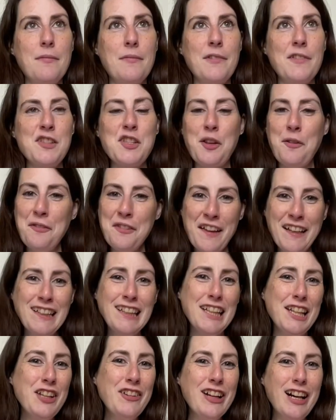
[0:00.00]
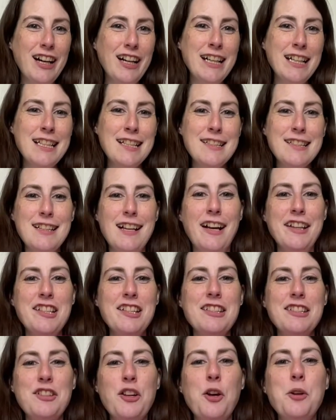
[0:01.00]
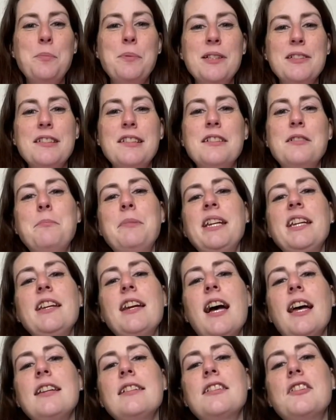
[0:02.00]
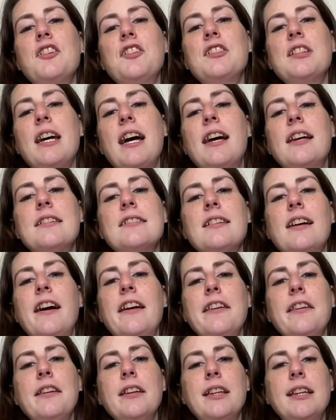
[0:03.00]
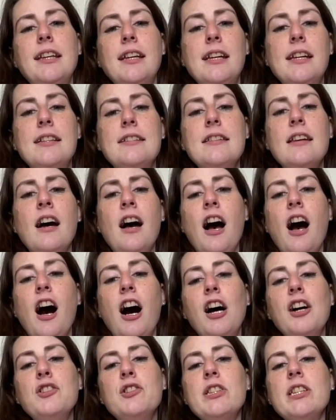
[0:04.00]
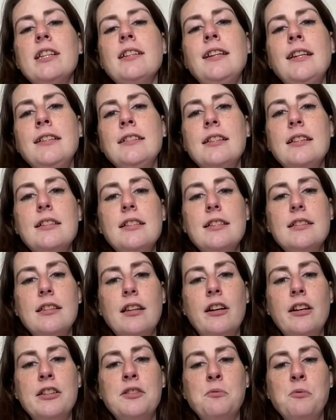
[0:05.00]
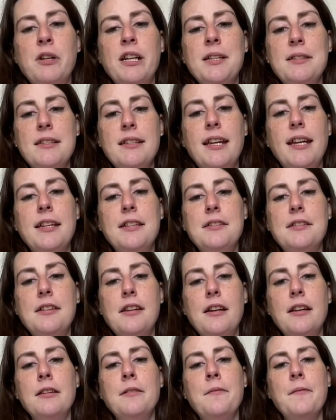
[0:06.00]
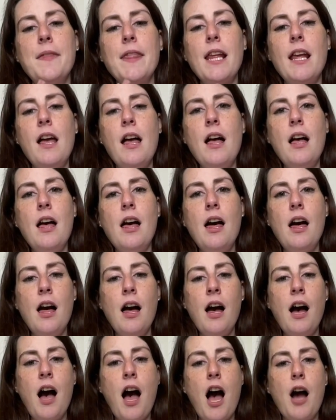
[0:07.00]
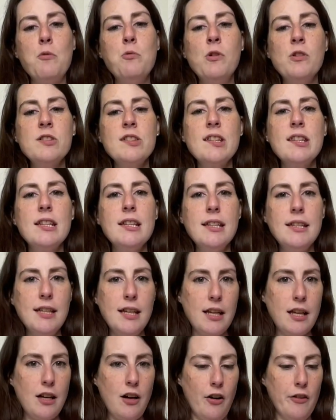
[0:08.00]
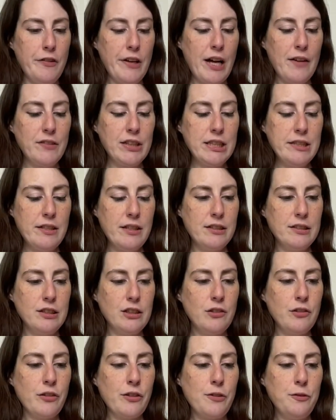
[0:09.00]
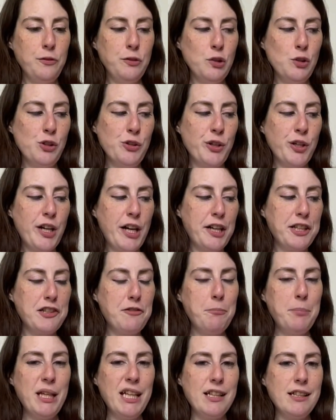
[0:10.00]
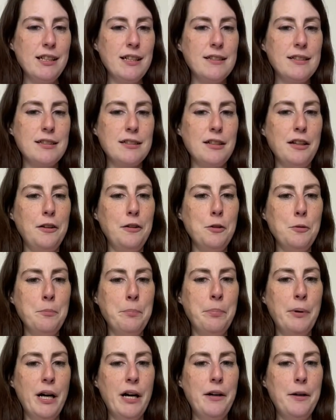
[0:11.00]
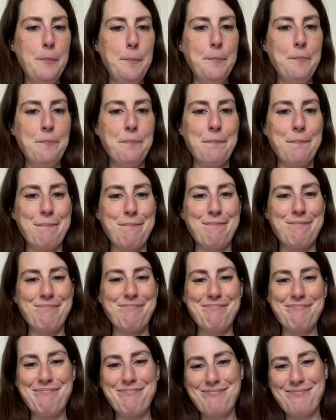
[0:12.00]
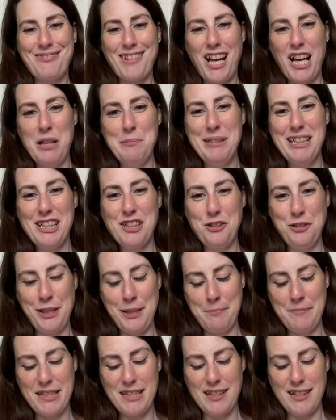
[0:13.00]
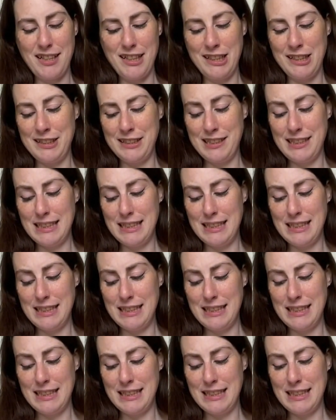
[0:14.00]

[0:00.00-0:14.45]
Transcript: So thank you guys. I just hope it's going to be as good as I think it is. I also need to decide where to eat it. I was thinking of having dinner on the floor, kind of picnic style, but I'm in a cream skirt.